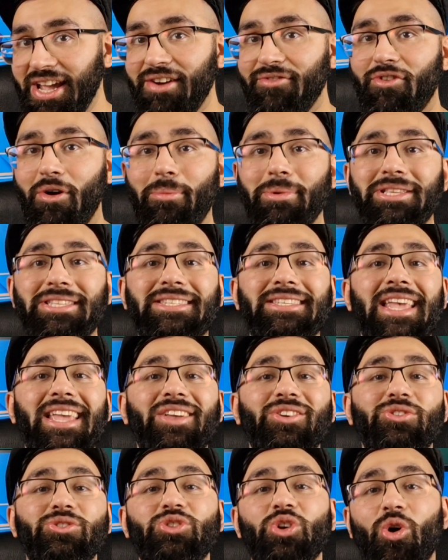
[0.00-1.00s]
from a
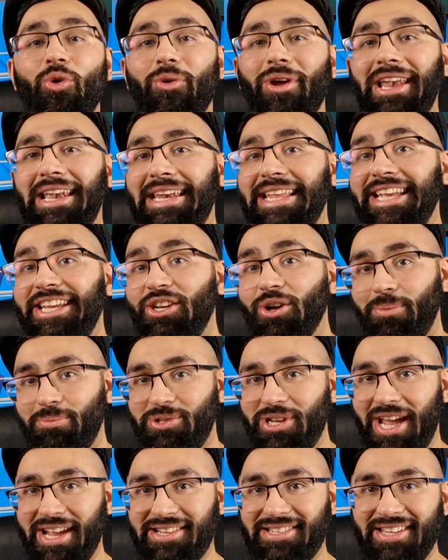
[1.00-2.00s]
sales or a lead
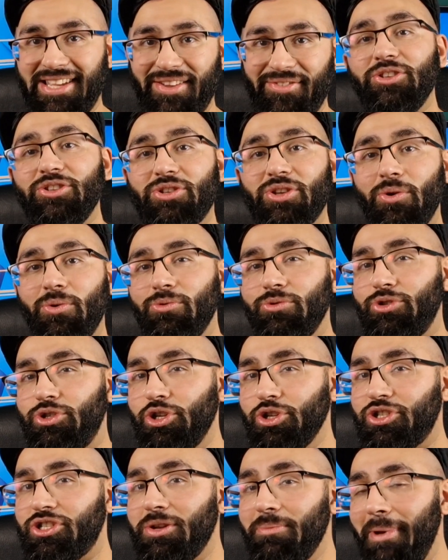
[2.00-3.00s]
objective. So
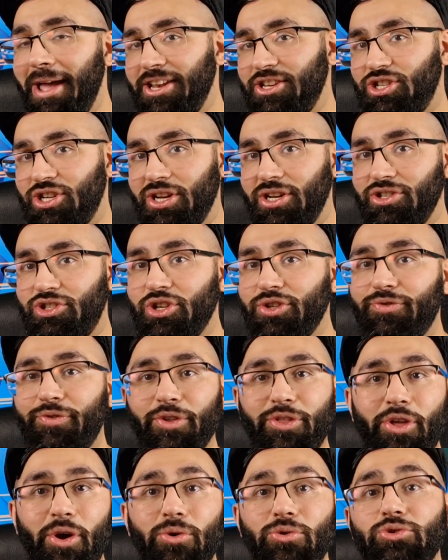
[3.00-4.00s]
just to mention, just for
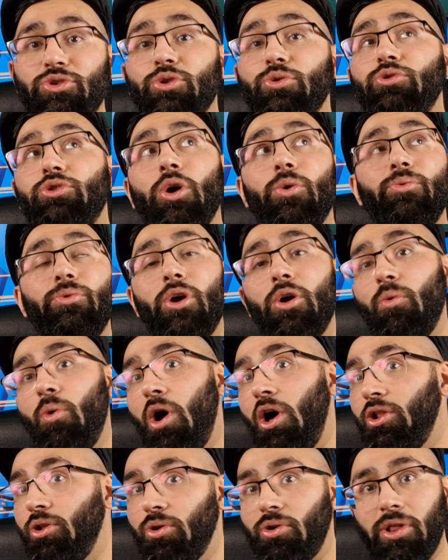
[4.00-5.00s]
those who don't know
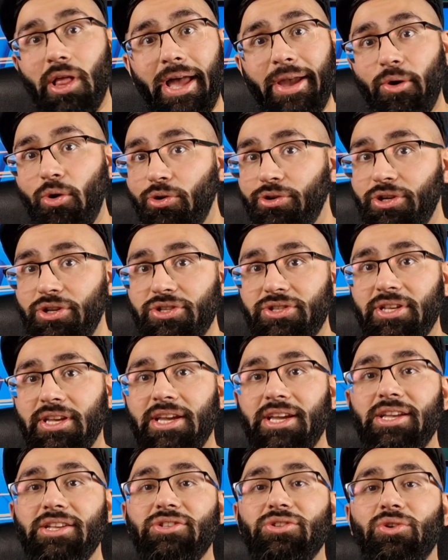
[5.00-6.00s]
what a lookalike audience
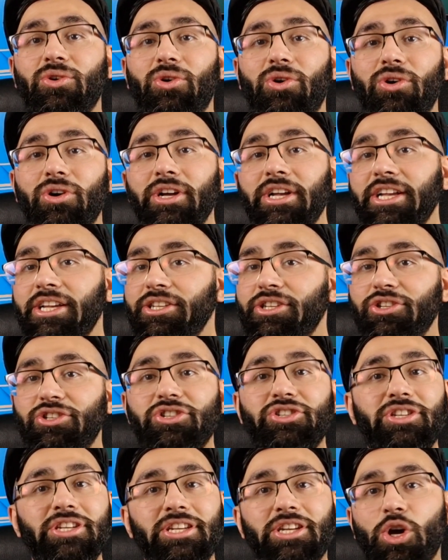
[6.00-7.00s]
is, or you
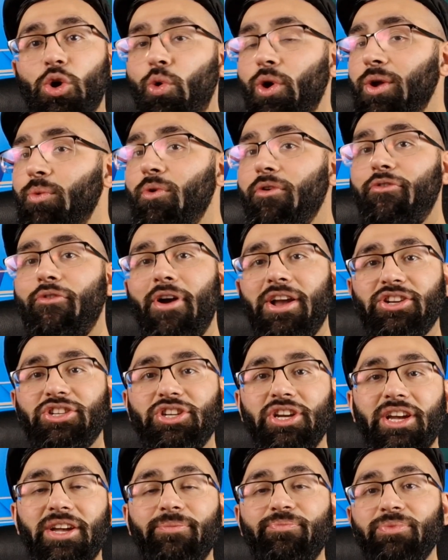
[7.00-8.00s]
just need a quick
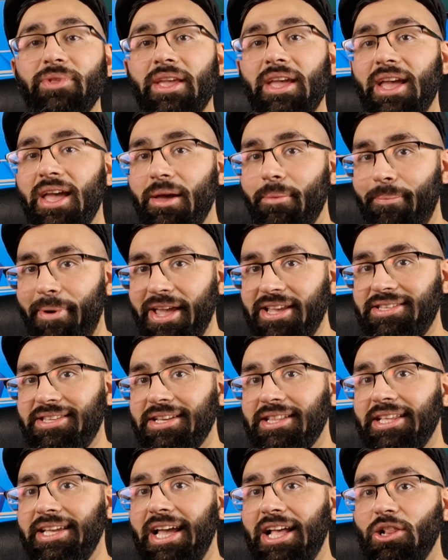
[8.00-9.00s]
refresher,
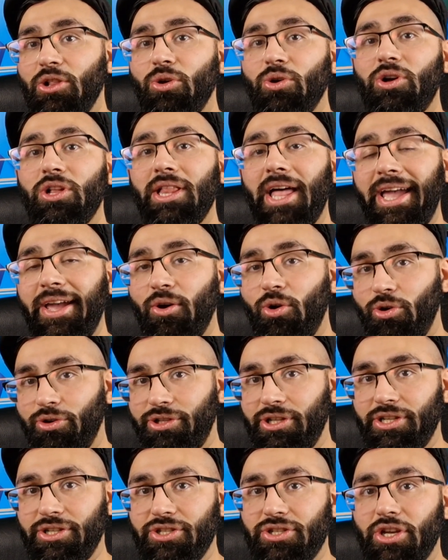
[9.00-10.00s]
basically a lookalike
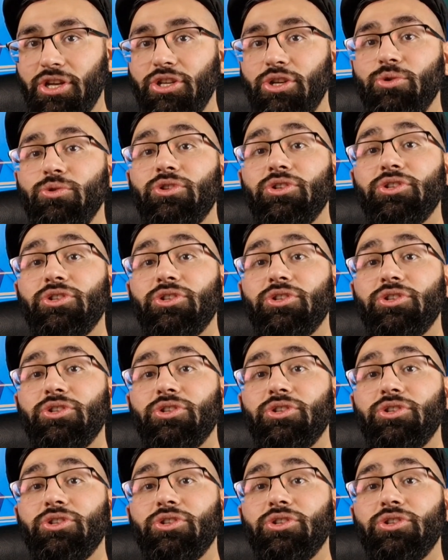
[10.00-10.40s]
audience uses